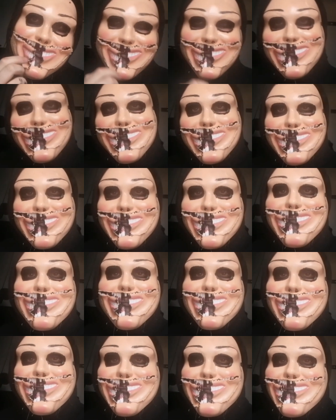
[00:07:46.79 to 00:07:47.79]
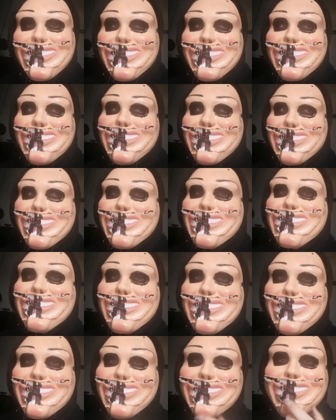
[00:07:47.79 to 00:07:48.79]
And I'd say this is kind
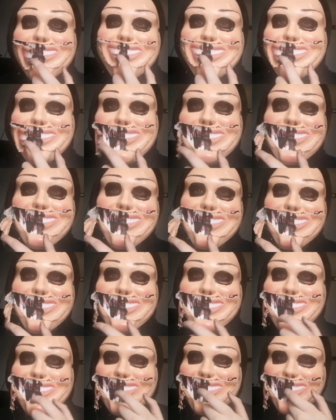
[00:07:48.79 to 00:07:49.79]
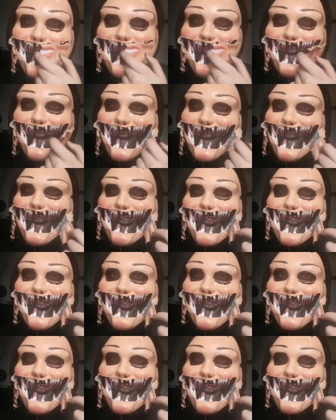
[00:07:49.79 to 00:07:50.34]
of creepy, so